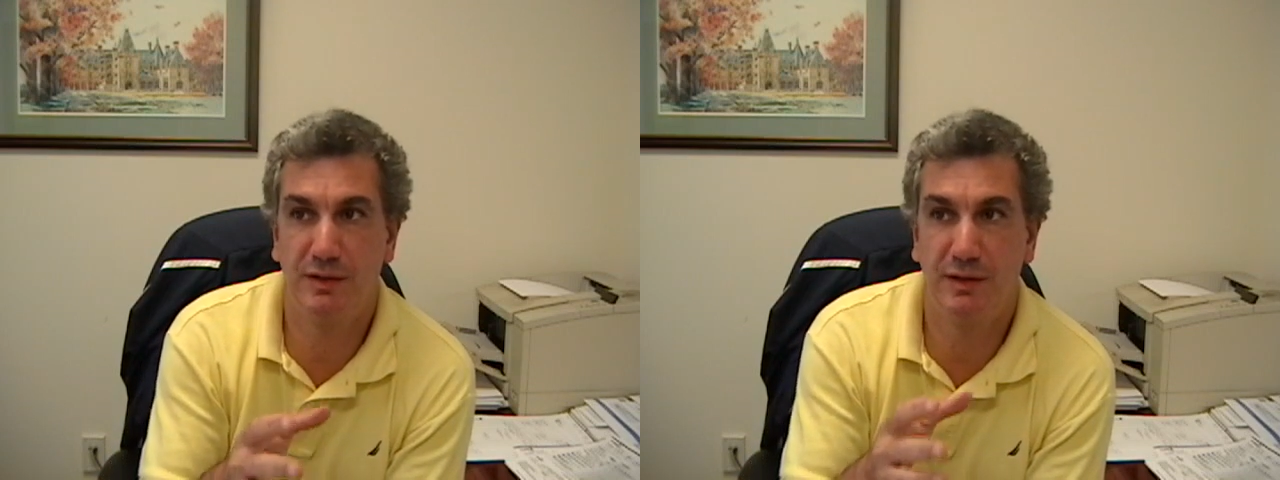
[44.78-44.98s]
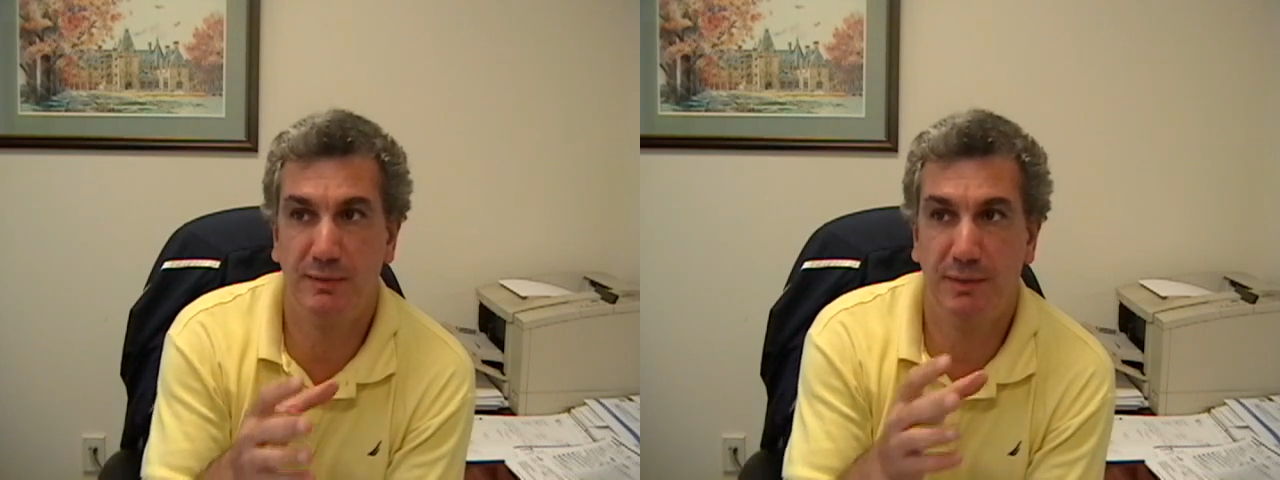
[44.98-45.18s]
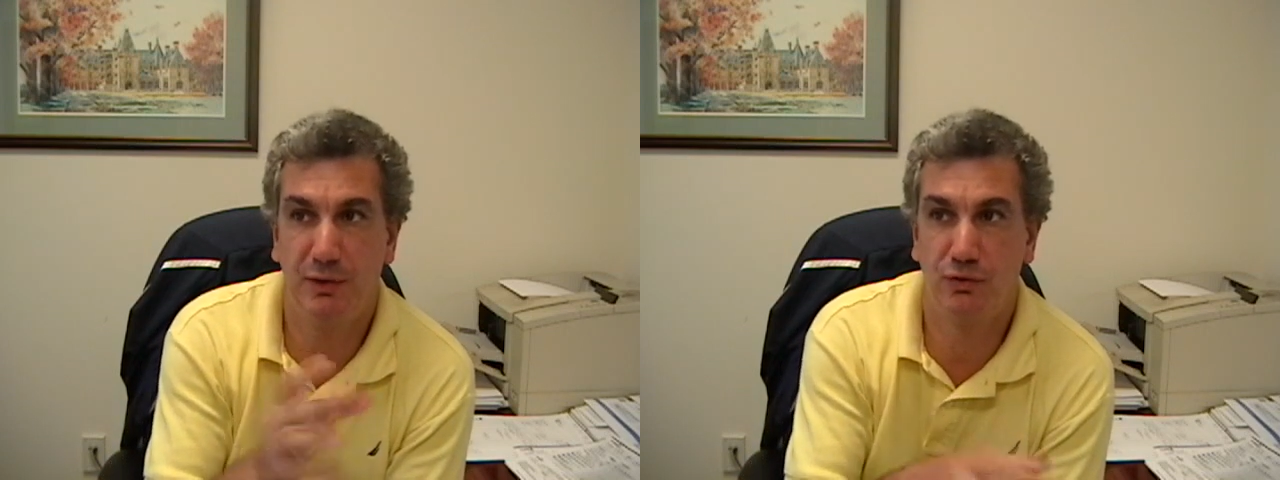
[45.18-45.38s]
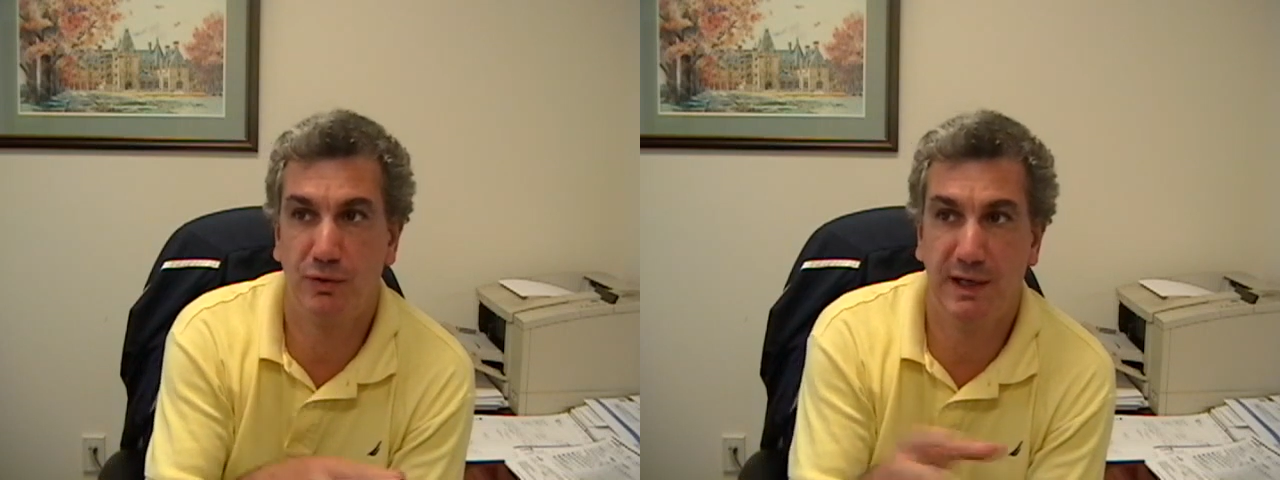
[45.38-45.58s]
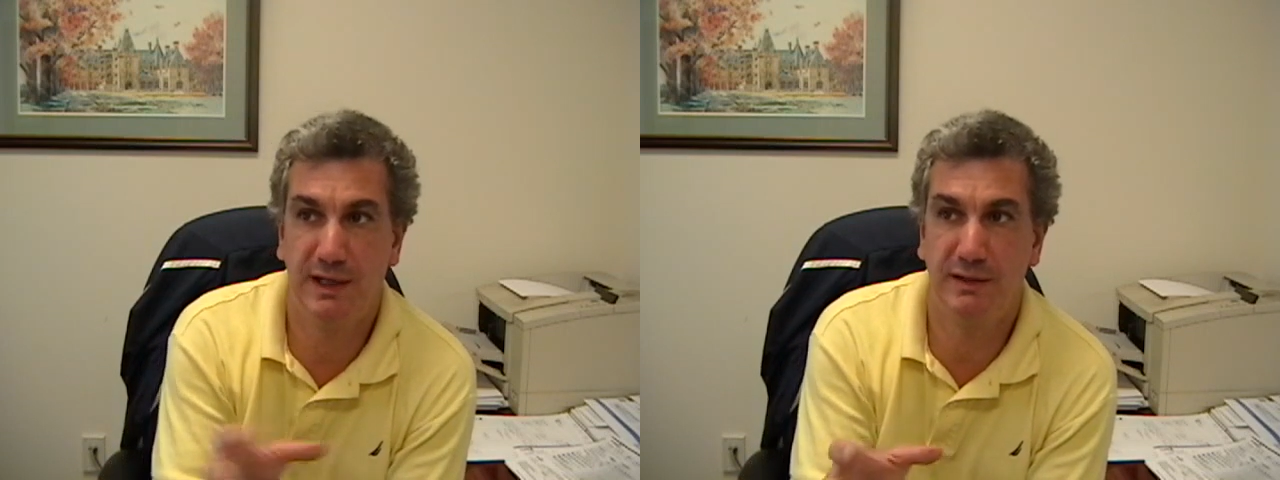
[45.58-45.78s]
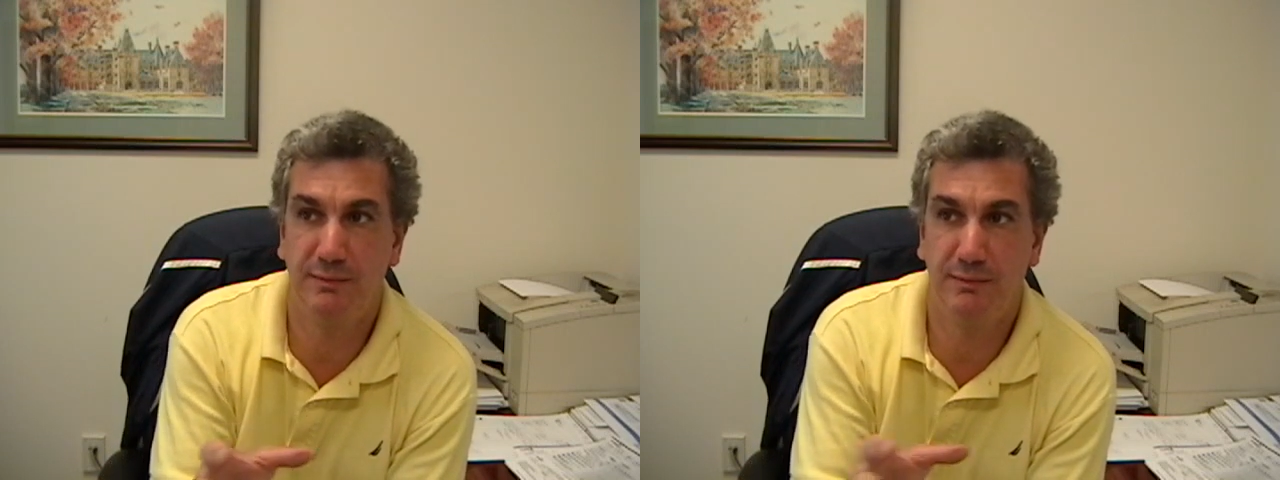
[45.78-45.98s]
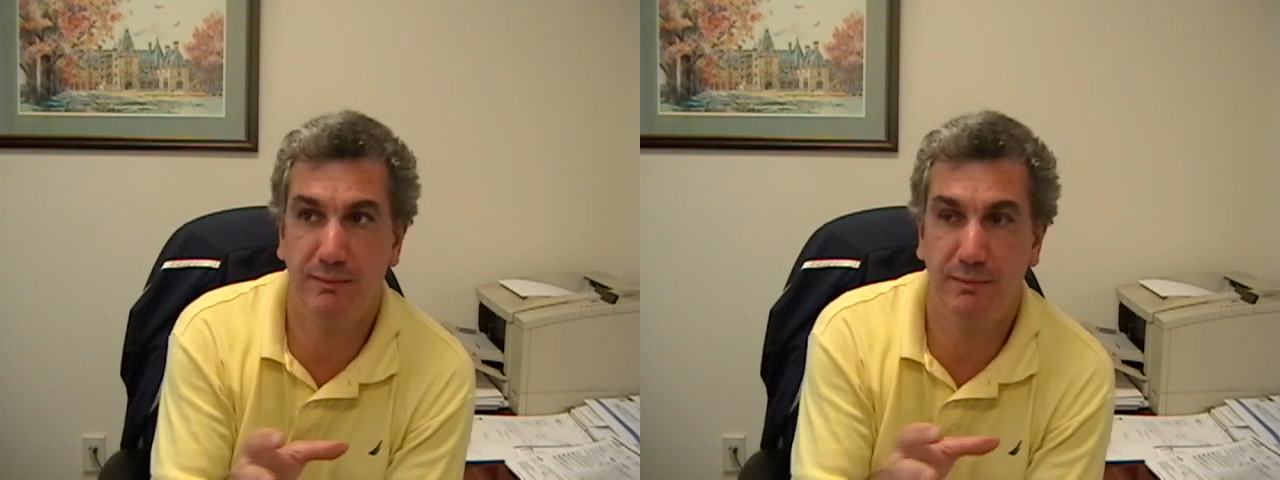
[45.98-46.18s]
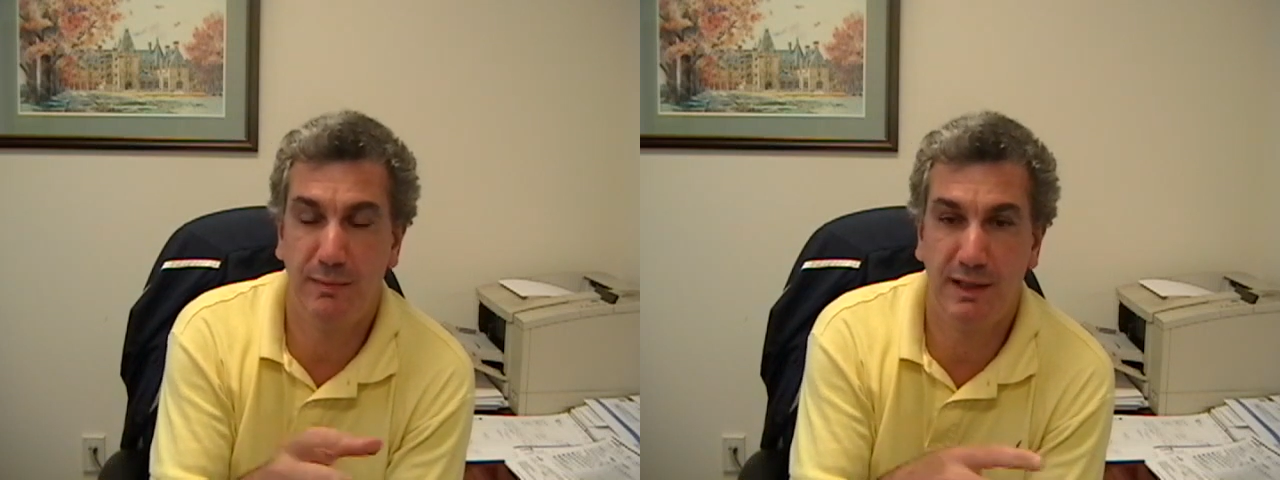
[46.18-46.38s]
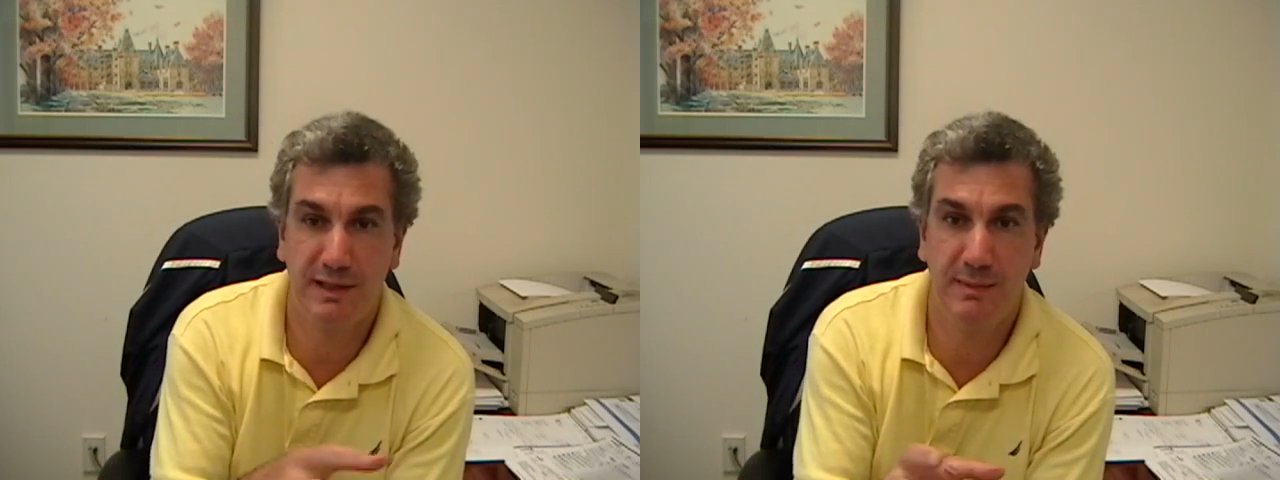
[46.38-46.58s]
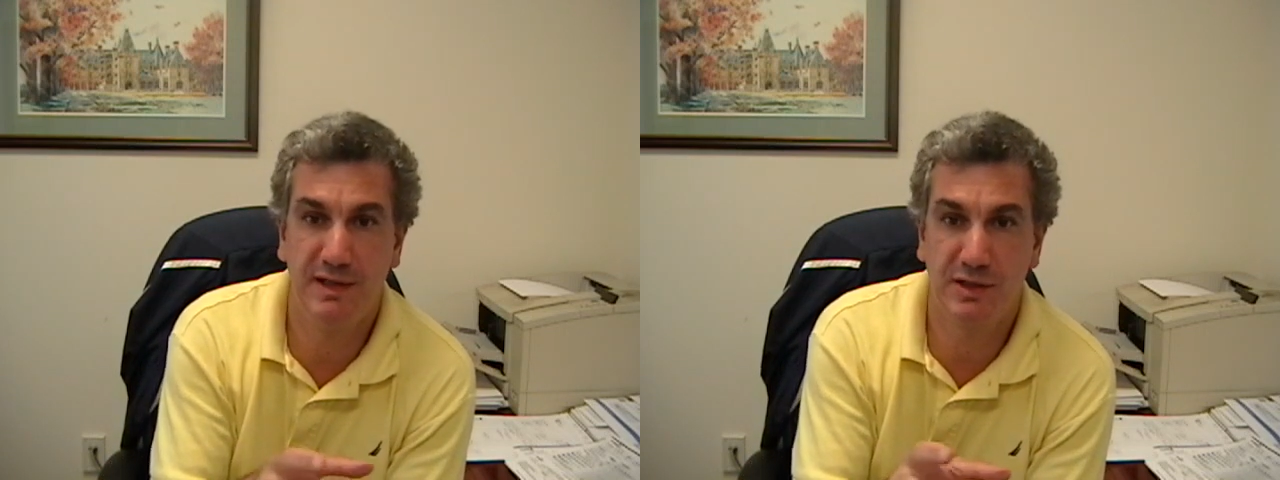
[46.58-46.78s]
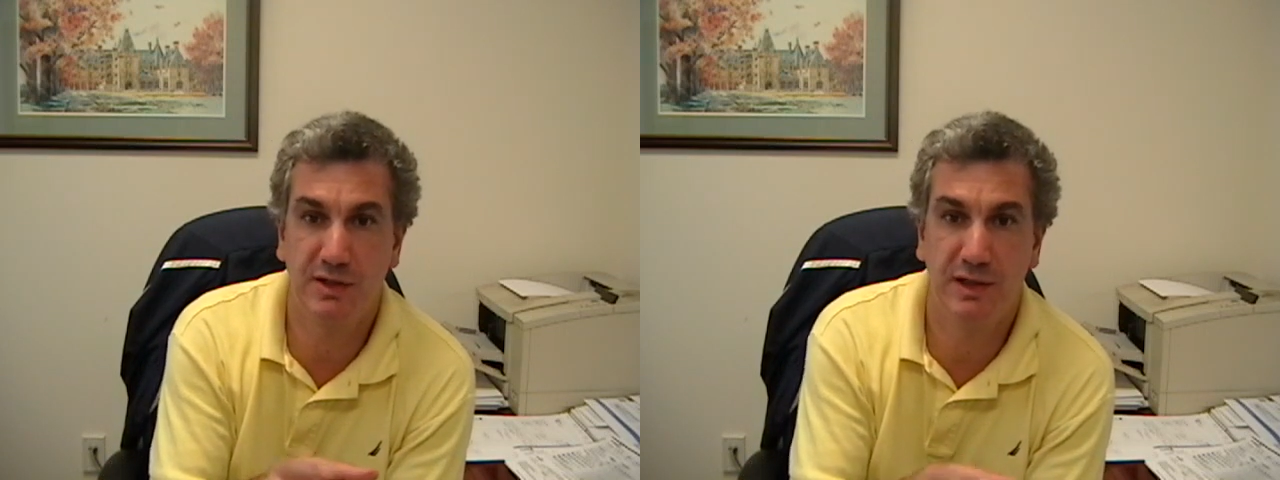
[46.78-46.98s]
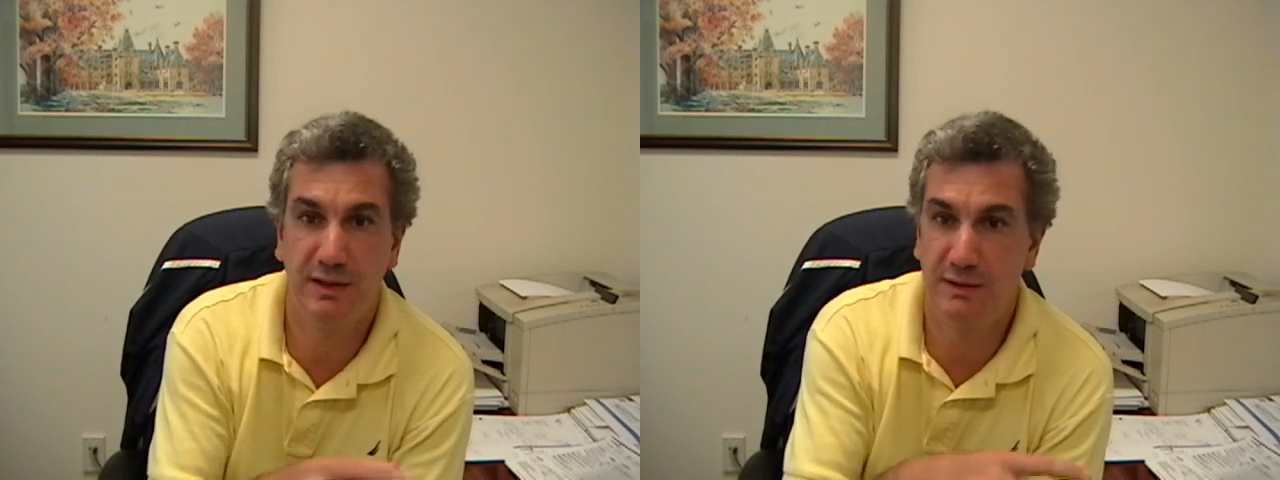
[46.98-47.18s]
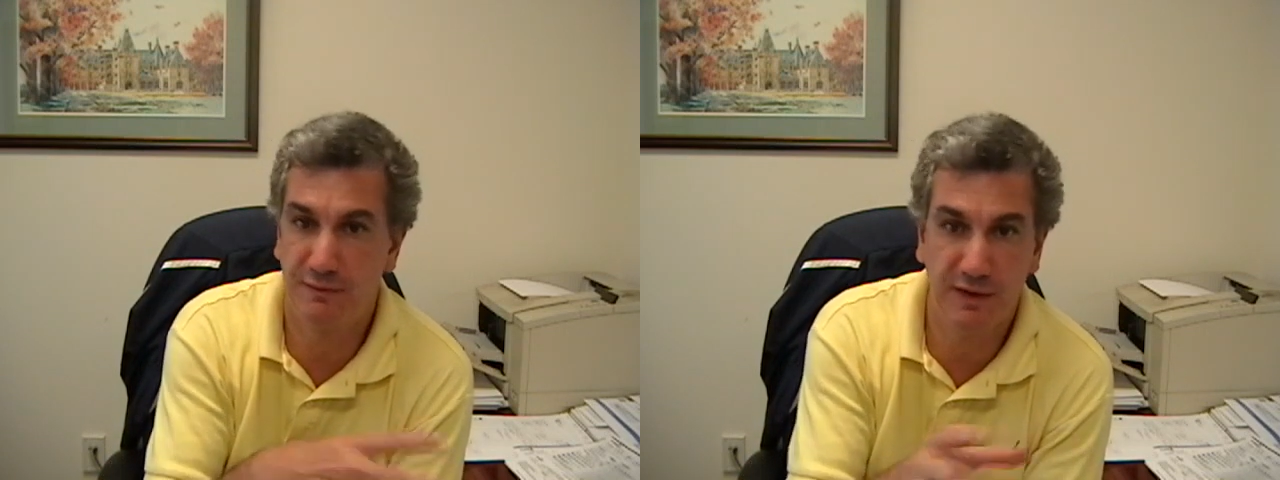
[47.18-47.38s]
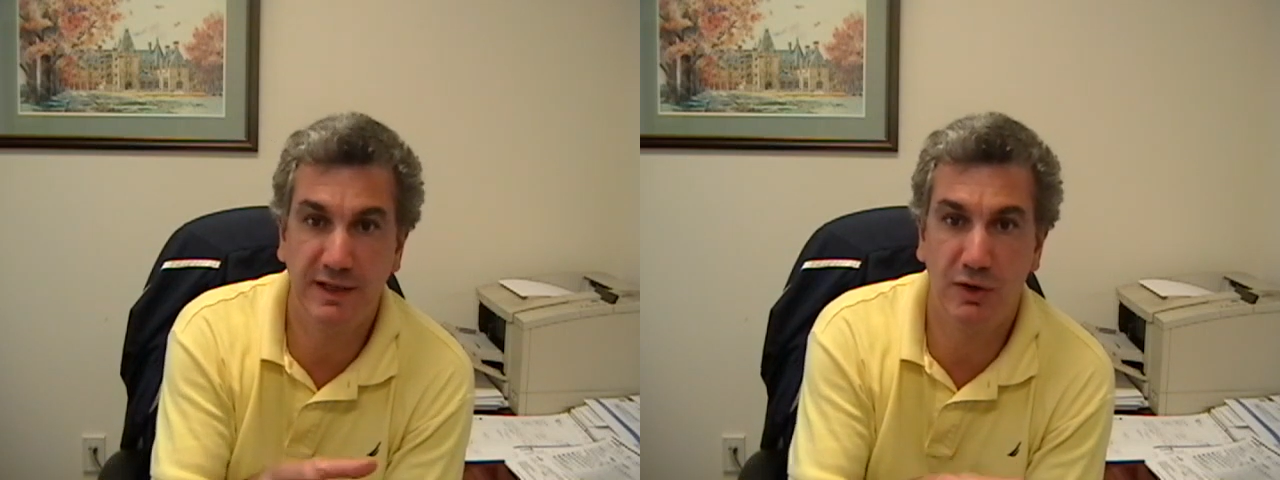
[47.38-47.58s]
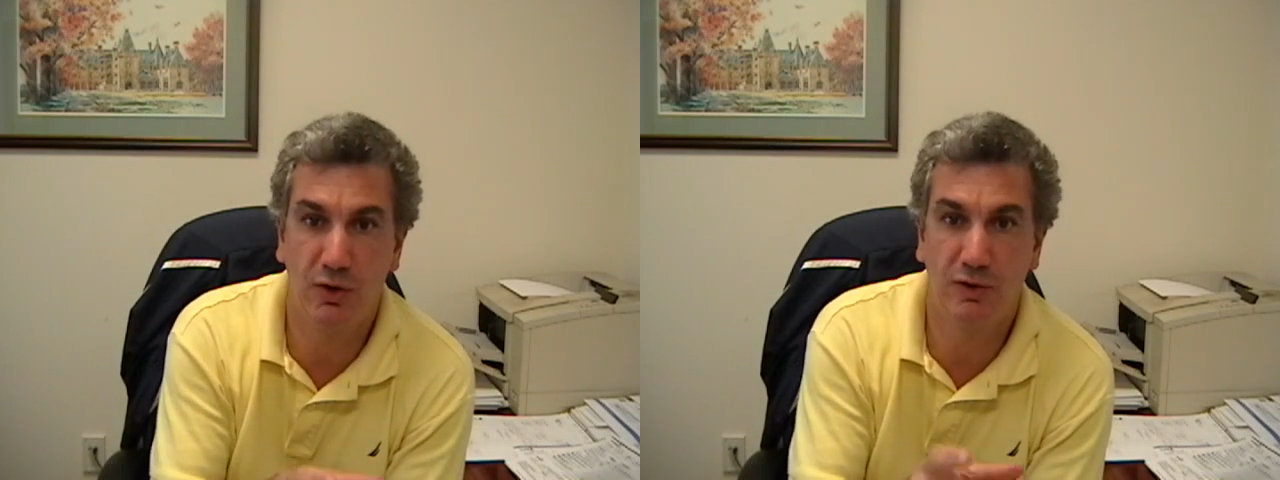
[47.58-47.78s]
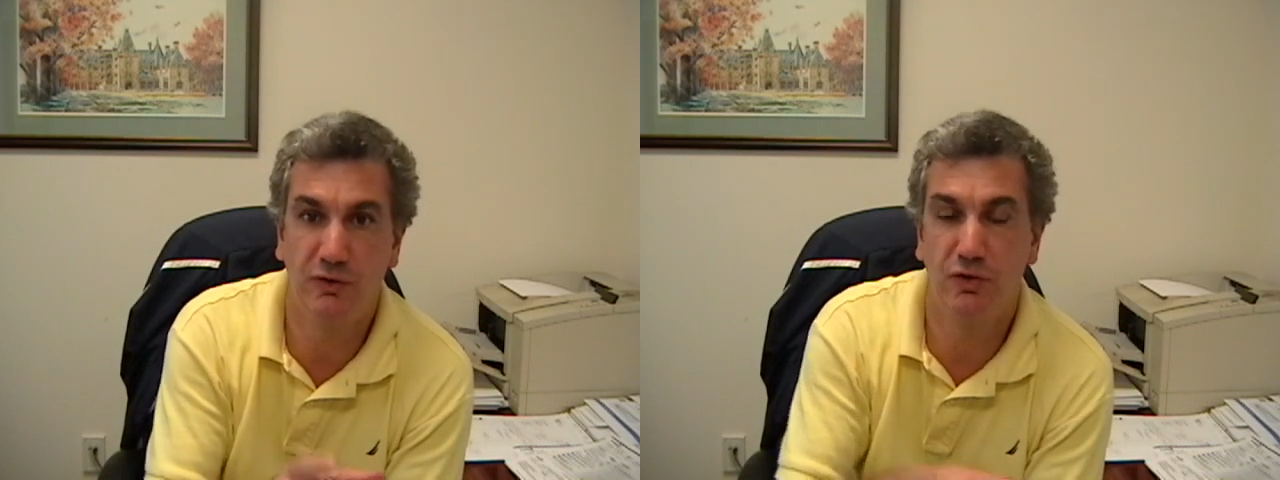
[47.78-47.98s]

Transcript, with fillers: the Beltran Monty Meza Clay fight card